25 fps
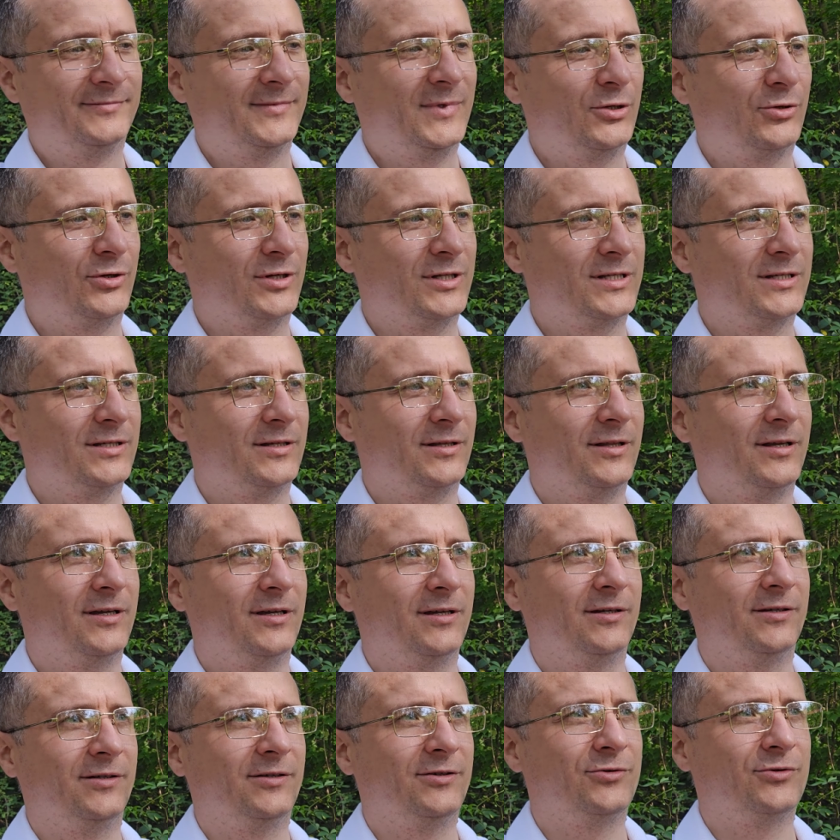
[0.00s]
You can see
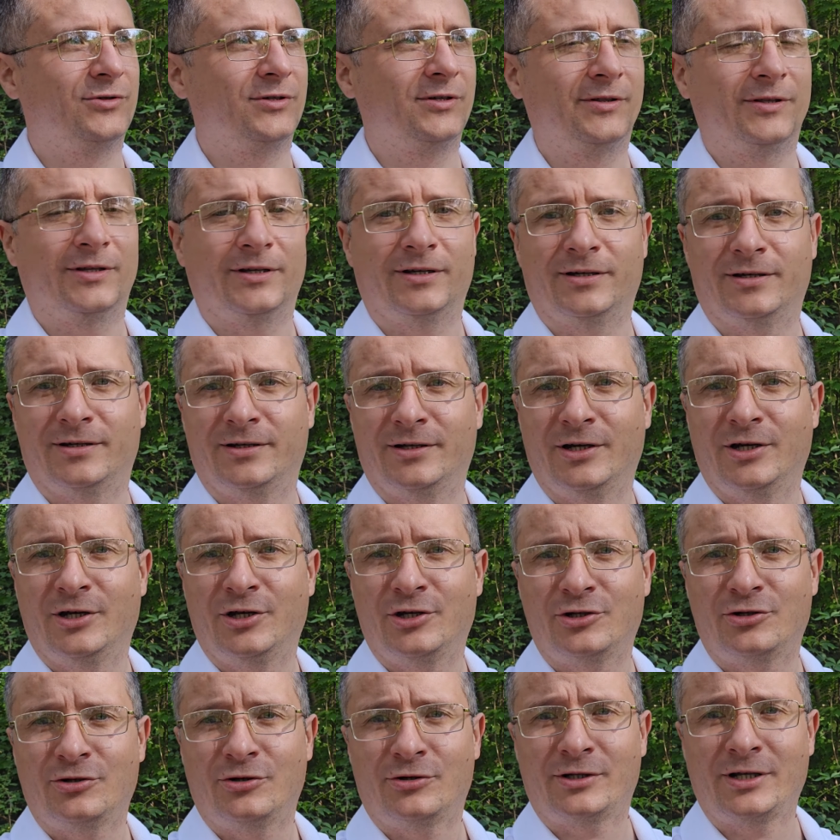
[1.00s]
using the
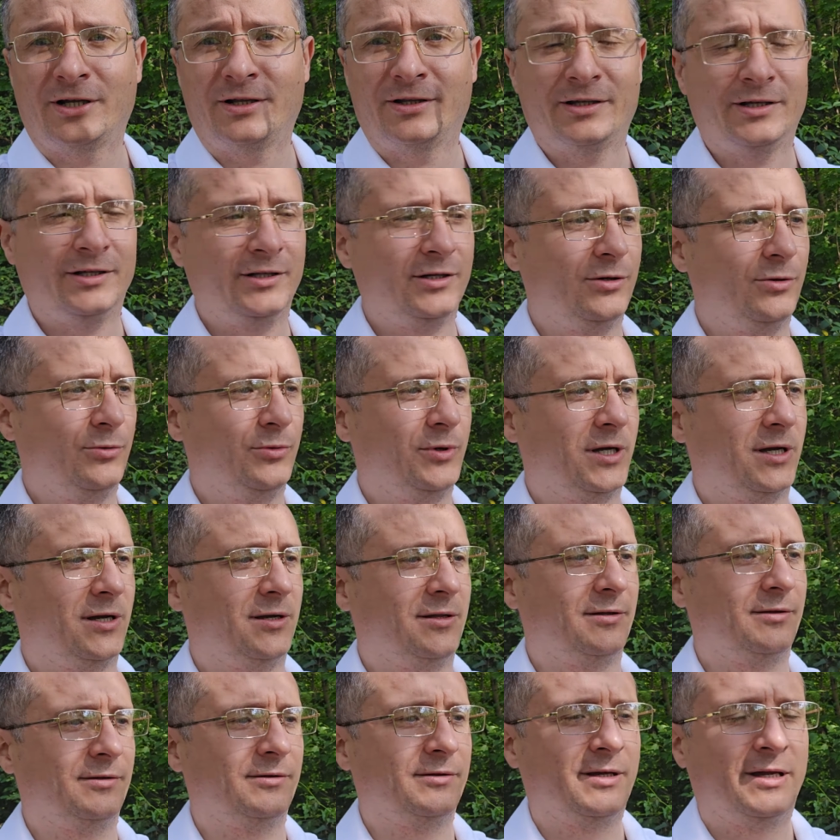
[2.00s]
short antenna we
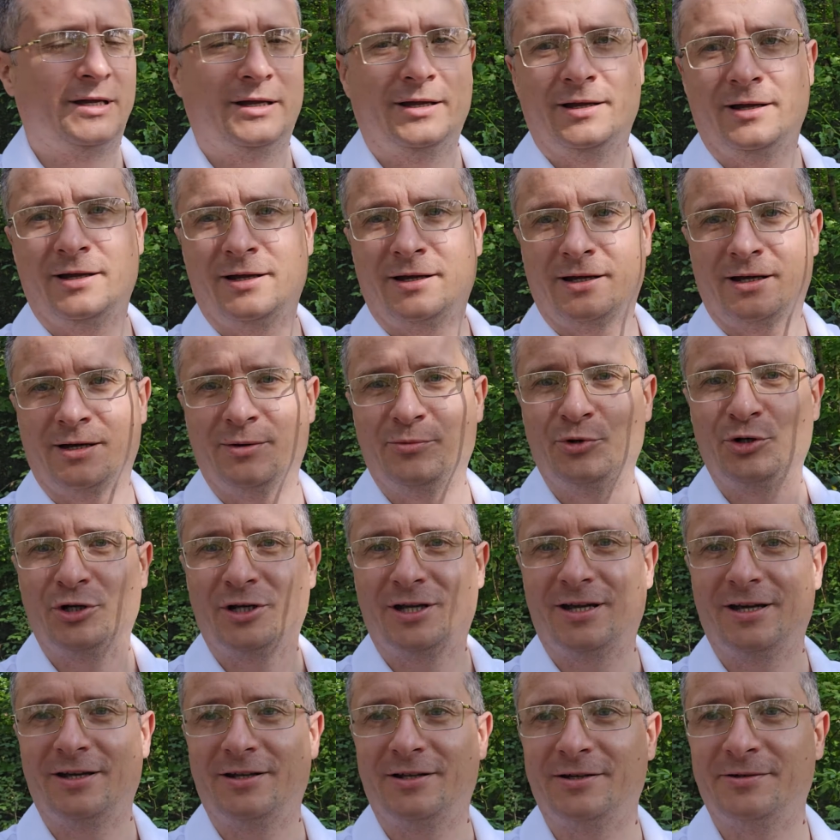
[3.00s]
can
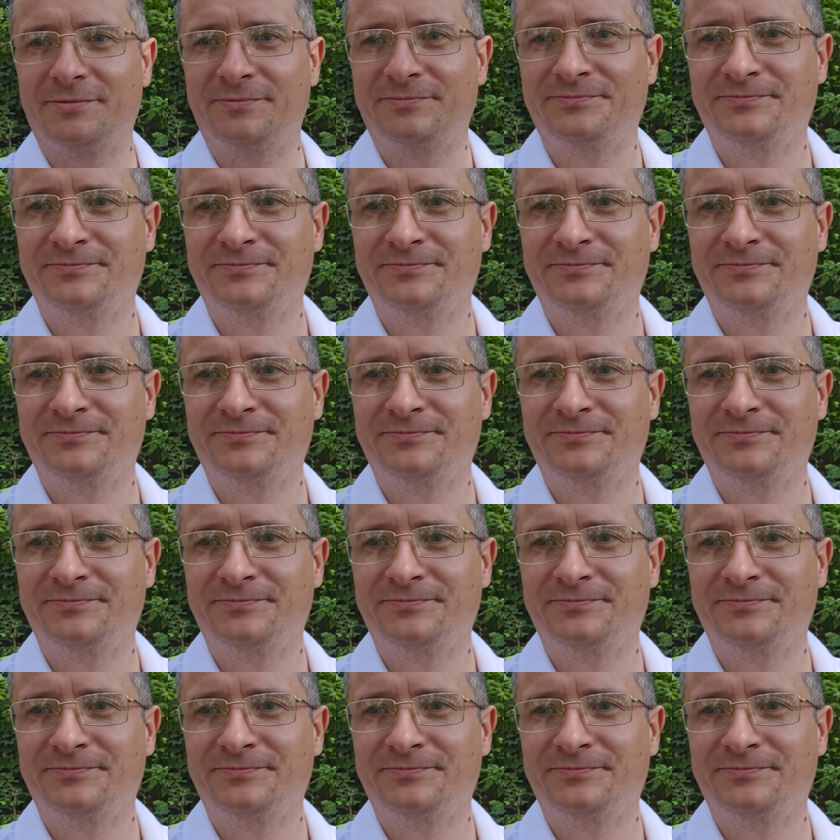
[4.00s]
communicate.